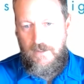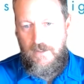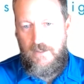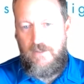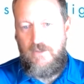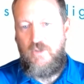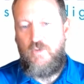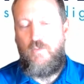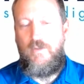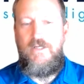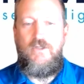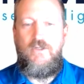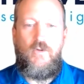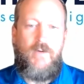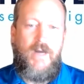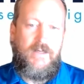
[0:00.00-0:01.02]
it is
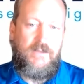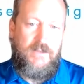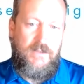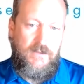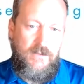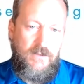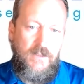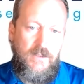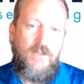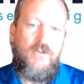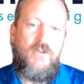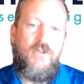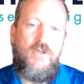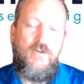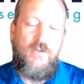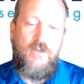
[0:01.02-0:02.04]
redirected
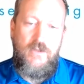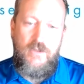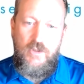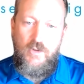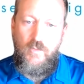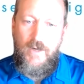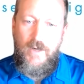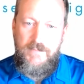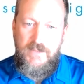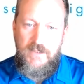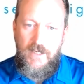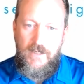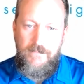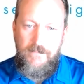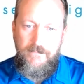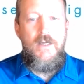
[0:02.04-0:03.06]
to the new
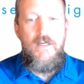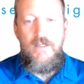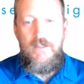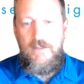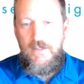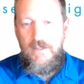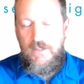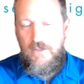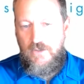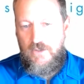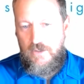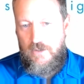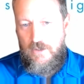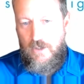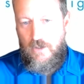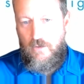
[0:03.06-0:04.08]
website. It needs
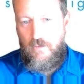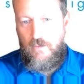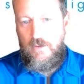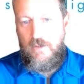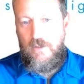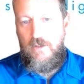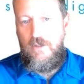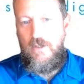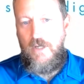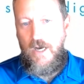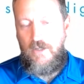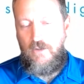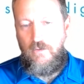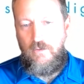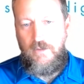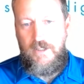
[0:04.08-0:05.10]
to know
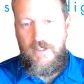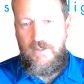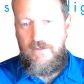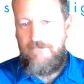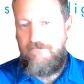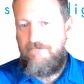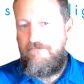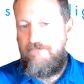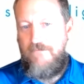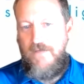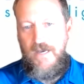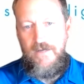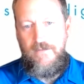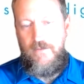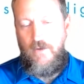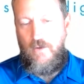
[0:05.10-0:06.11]
not only
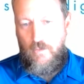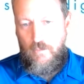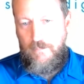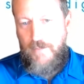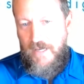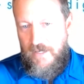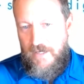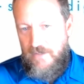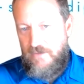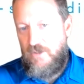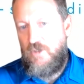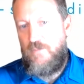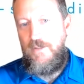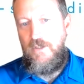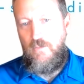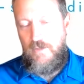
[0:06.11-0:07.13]
that the home page
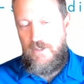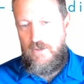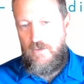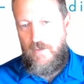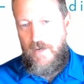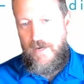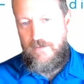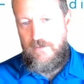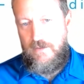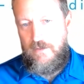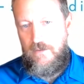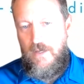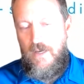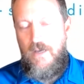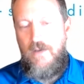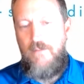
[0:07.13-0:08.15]
has been
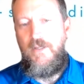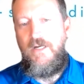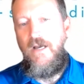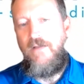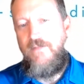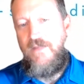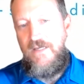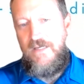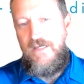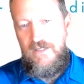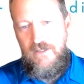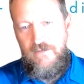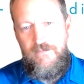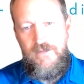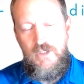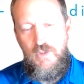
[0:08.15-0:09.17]
redirected, but at the
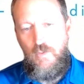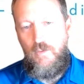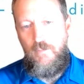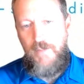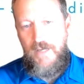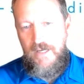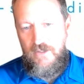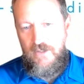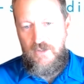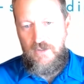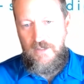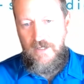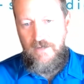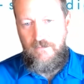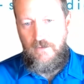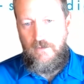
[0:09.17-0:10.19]
individual page
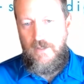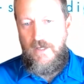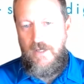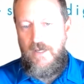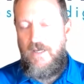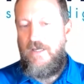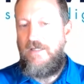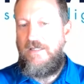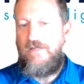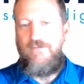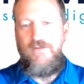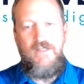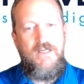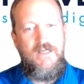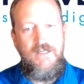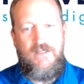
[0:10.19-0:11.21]
level and even
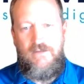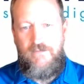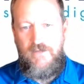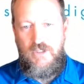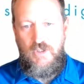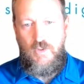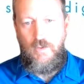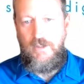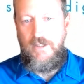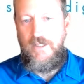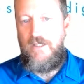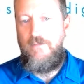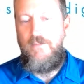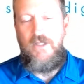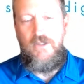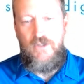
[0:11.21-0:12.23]
the individual
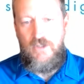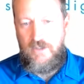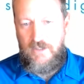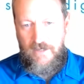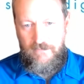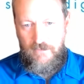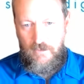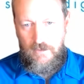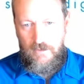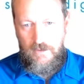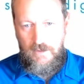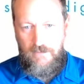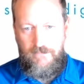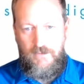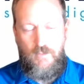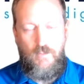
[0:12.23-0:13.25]
image level,
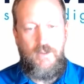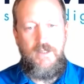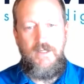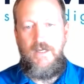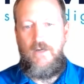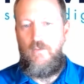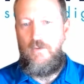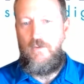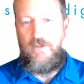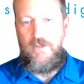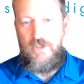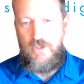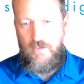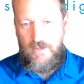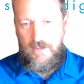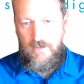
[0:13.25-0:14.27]
if you want to get really
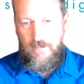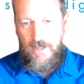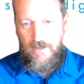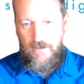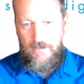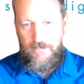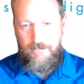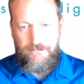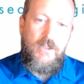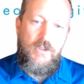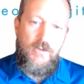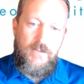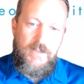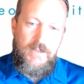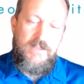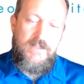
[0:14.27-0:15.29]
strict about it,
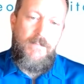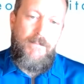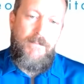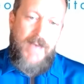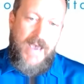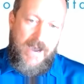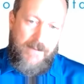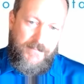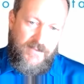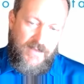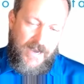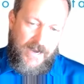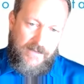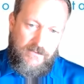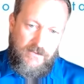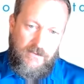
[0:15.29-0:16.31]
you need to map
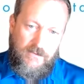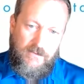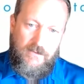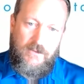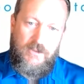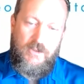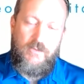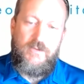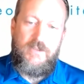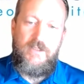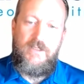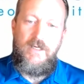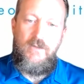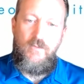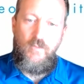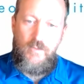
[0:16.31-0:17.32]
that
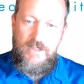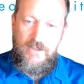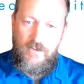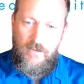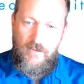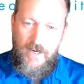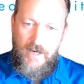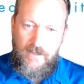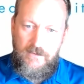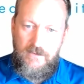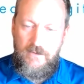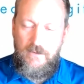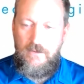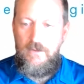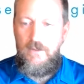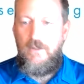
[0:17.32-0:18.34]
using a
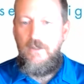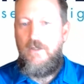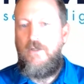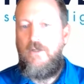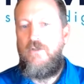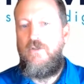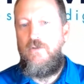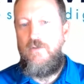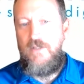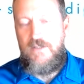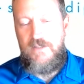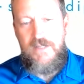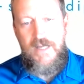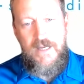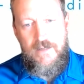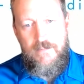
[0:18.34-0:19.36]
redirect to the
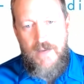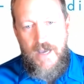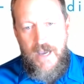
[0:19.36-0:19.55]
same